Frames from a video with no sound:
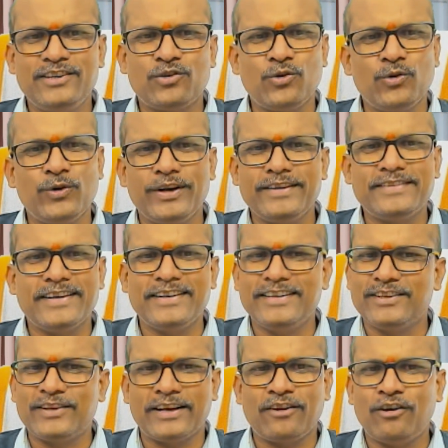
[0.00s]
Cruris, and you
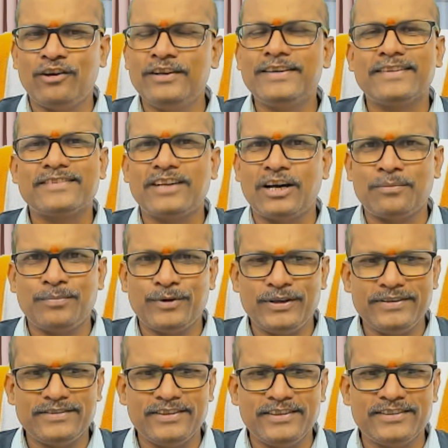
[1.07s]
can call it as corporis.
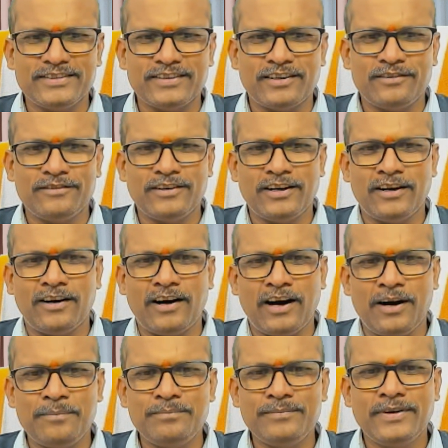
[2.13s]
This is on
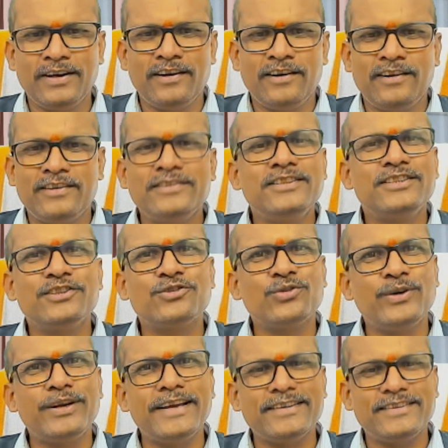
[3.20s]
arm. This is
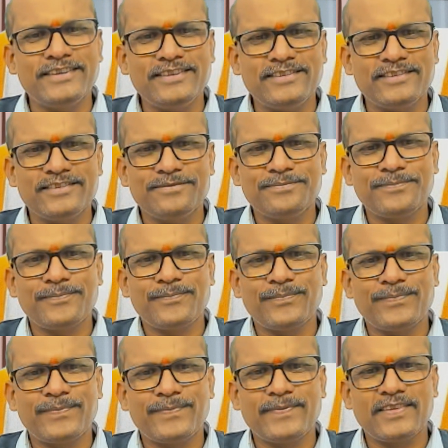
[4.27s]
psoriasis,
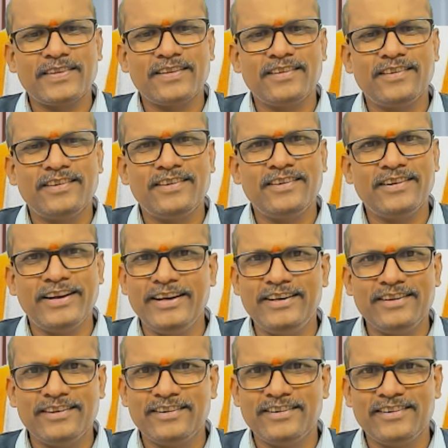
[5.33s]
right?
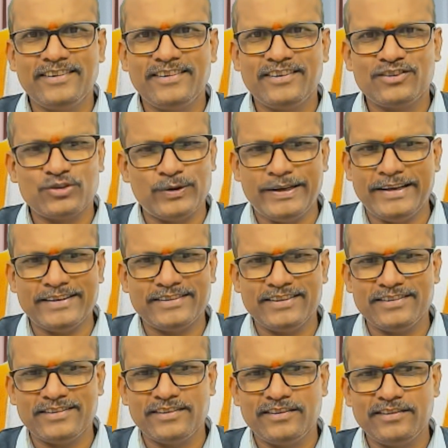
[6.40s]

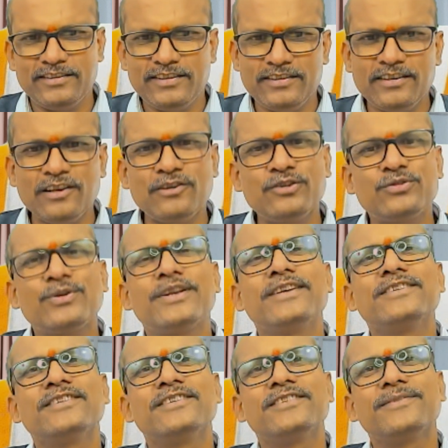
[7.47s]
Psoriasis. This is also psoriasis.
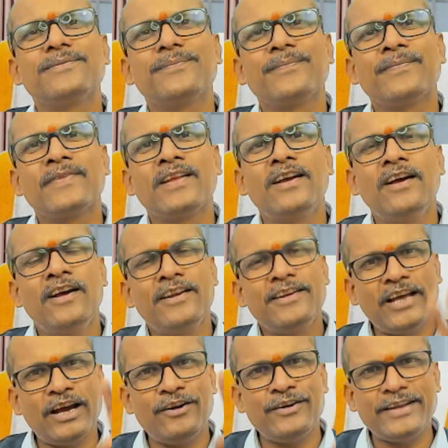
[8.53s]
I
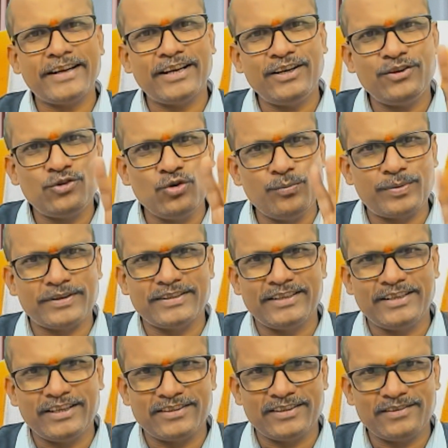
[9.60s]
have taken two
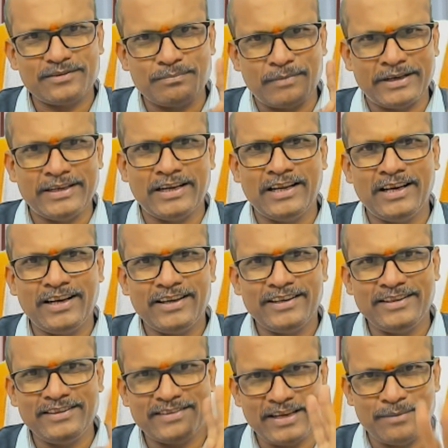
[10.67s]
presentations, mandala, in
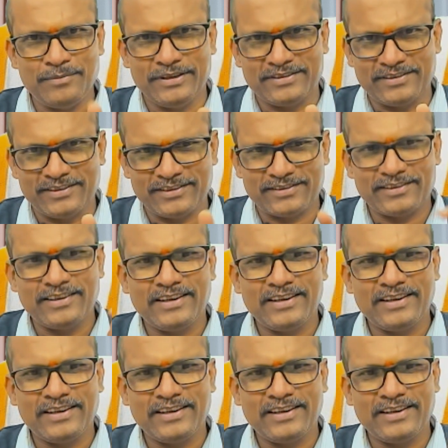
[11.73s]
same diseases.